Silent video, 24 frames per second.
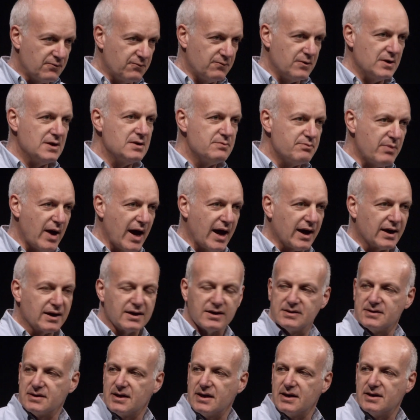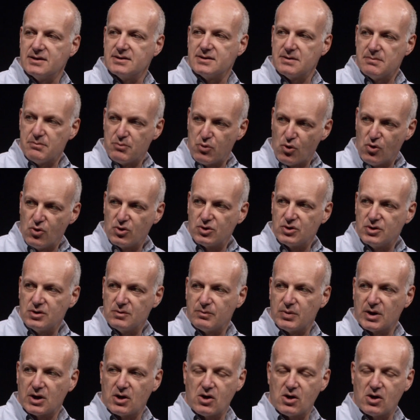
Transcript: and the feedback is important